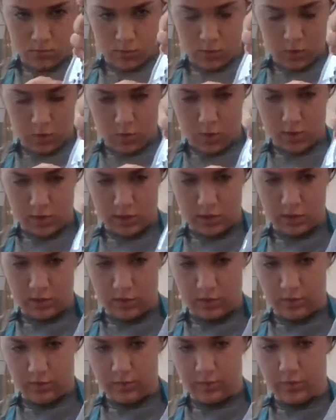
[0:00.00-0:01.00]
Watch out
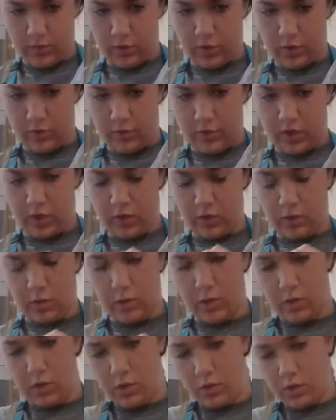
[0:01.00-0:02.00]
for your fingers when
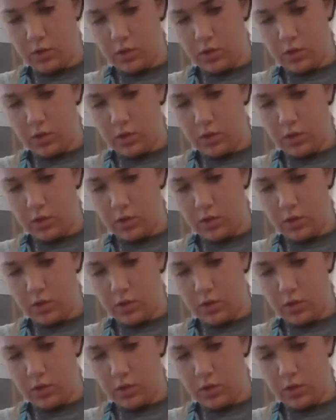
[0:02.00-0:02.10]
you're doing